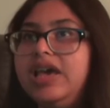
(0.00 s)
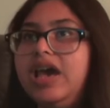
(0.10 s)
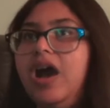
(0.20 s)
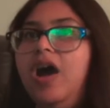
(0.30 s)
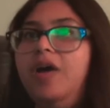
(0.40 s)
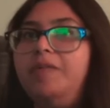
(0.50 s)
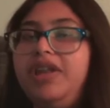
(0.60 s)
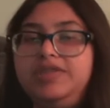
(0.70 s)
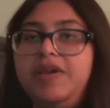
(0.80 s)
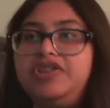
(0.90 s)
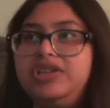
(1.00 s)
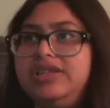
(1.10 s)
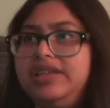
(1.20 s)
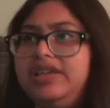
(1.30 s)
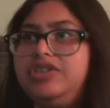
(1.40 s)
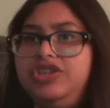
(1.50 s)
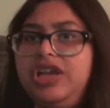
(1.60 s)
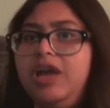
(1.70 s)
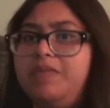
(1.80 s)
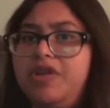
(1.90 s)
um, and especially because like she
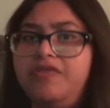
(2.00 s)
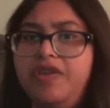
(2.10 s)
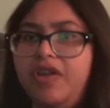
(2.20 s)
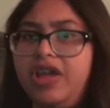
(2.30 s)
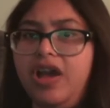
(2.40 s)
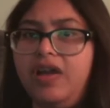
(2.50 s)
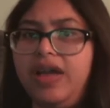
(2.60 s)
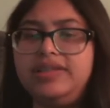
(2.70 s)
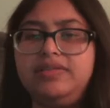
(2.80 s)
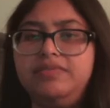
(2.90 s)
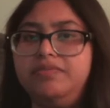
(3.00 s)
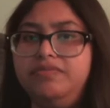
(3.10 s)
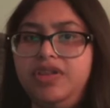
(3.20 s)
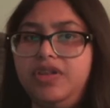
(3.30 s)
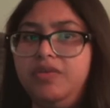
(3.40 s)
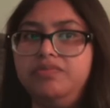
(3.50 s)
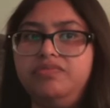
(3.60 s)
got married very young as a you know,